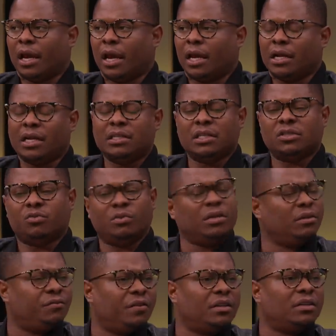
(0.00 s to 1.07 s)
and I just
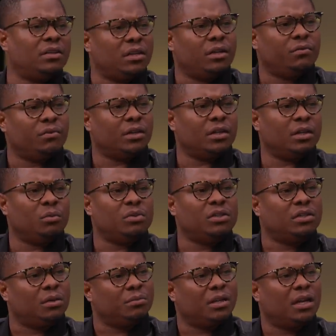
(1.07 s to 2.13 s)
really fell in love with it. It was
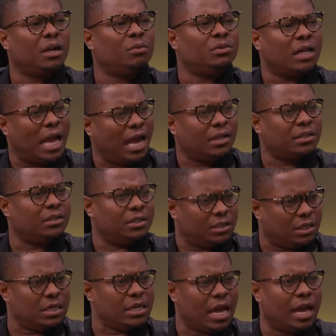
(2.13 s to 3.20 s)
something that I was actually
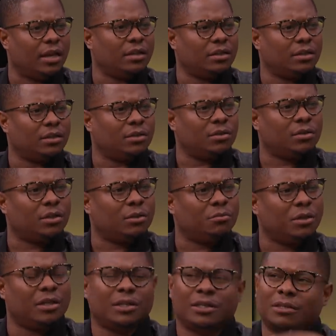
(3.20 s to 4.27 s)
good at. You know what I
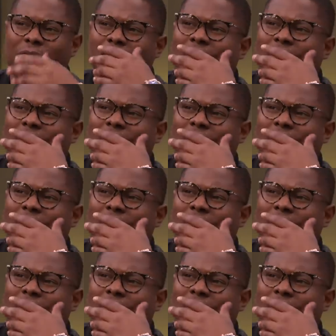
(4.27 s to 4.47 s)
mean? And I'm